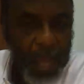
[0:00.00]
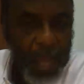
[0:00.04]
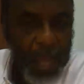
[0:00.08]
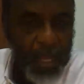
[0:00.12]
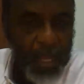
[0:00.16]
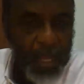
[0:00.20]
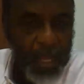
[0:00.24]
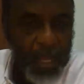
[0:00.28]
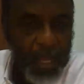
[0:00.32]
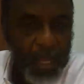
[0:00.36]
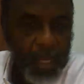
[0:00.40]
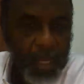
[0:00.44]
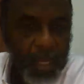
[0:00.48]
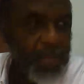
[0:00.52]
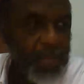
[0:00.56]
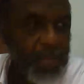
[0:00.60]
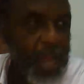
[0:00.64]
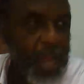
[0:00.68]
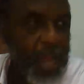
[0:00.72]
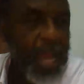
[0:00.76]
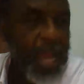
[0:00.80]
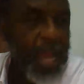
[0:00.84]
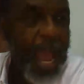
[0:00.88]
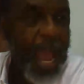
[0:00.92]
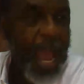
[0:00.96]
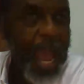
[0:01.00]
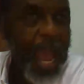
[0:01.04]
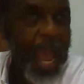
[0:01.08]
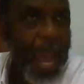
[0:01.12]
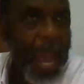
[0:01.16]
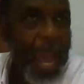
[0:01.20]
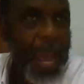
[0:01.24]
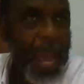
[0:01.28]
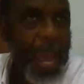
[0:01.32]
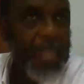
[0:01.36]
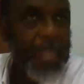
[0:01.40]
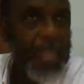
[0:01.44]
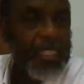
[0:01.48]
Because they trying to
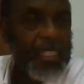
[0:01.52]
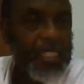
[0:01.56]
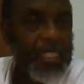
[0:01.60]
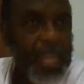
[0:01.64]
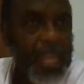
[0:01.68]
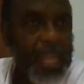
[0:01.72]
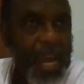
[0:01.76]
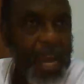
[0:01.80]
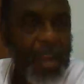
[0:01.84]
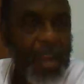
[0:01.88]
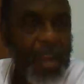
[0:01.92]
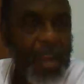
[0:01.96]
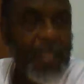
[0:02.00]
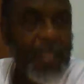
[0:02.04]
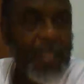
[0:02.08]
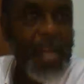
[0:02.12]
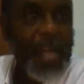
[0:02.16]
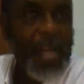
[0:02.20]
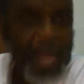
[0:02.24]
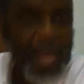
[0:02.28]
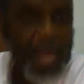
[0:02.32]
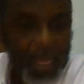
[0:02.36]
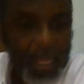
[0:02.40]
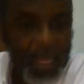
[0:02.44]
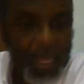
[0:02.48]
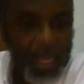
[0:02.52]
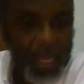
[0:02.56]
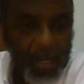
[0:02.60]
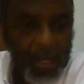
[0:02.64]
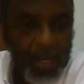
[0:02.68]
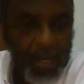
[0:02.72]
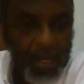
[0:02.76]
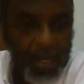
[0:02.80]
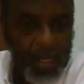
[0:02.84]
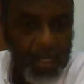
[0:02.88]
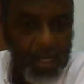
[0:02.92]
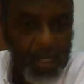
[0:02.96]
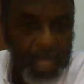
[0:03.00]
hide and stay out of the light.
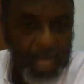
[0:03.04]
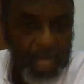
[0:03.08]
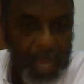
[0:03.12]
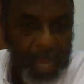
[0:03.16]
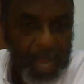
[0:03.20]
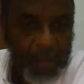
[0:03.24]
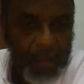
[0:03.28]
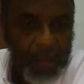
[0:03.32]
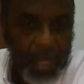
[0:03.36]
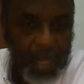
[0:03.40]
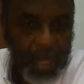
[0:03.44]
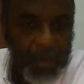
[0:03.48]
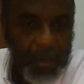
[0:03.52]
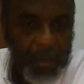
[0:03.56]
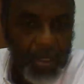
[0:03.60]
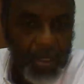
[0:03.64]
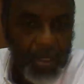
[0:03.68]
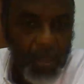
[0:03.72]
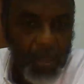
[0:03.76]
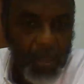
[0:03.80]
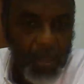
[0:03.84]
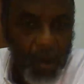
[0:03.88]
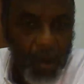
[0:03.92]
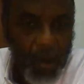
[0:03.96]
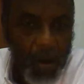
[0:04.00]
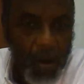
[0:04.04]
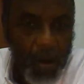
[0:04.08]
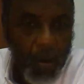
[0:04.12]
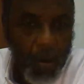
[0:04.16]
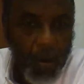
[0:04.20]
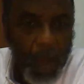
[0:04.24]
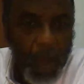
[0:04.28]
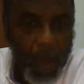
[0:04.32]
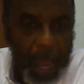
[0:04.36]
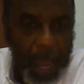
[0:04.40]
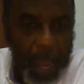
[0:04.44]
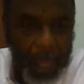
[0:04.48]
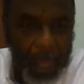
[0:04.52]
But the light has come into the world.
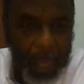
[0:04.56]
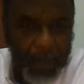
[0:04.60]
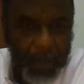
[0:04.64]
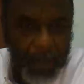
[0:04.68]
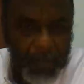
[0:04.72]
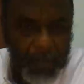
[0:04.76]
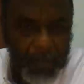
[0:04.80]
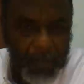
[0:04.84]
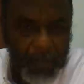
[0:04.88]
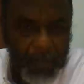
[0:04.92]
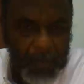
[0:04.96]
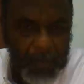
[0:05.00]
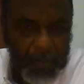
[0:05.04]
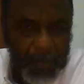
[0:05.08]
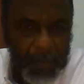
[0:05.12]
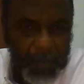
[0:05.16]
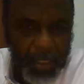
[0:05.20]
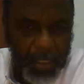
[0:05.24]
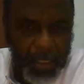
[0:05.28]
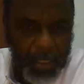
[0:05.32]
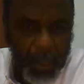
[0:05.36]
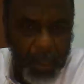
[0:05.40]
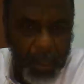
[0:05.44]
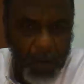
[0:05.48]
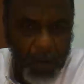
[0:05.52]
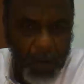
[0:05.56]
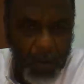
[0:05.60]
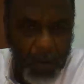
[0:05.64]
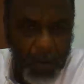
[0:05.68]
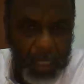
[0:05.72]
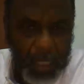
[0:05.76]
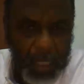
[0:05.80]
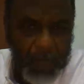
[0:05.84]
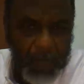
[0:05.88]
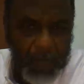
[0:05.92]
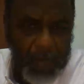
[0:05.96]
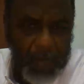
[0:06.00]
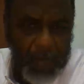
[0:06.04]
Why? So
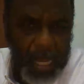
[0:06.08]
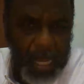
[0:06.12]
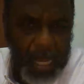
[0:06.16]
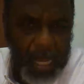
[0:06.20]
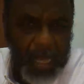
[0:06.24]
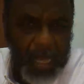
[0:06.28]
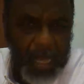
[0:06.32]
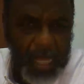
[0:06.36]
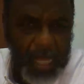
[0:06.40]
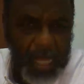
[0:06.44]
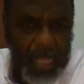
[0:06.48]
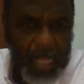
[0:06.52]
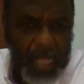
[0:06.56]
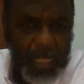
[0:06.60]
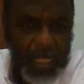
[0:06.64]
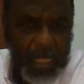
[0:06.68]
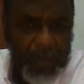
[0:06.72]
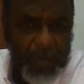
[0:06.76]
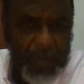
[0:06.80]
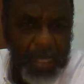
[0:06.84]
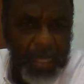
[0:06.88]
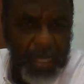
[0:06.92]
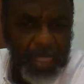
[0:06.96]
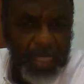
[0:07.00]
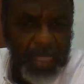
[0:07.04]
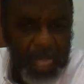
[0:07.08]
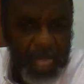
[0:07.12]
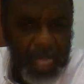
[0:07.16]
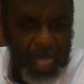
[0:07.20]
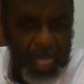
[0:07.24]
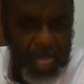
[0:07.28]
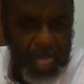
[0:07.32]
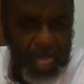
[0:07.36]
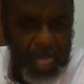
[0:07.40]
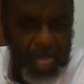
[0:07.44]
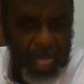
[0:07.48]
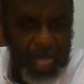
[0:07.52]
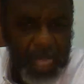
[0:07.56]
that me and these can be
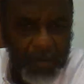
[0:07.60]
seen.